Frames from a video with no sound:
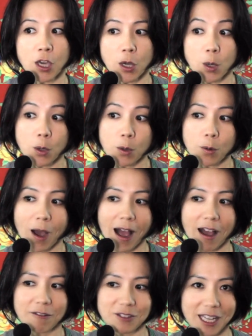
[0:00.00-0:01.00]
who
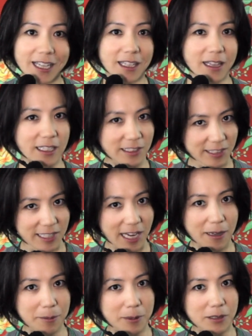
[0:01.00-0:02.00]
have taken that step
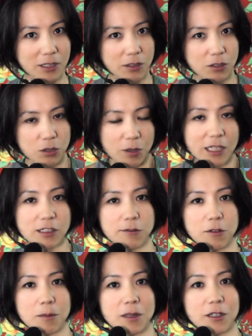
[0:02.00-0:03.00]
to
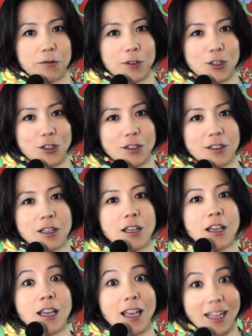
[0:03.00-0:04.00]
transform their vision
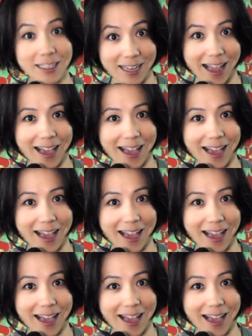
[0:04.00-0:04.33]
into